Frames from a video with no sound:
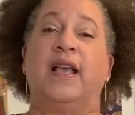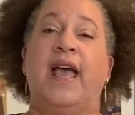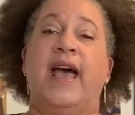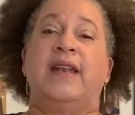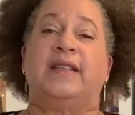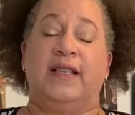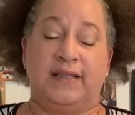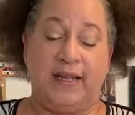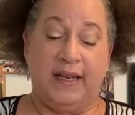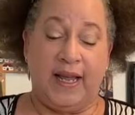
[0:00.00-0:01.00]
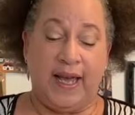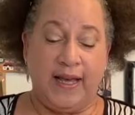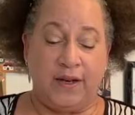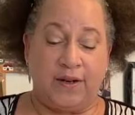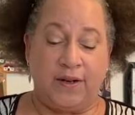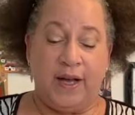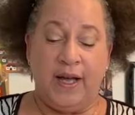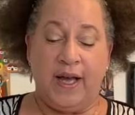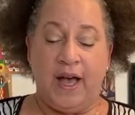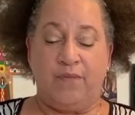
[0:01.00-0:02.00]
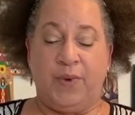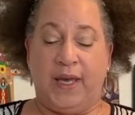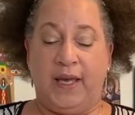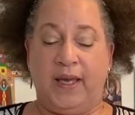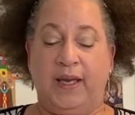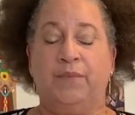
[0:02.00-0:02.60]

added this layer of being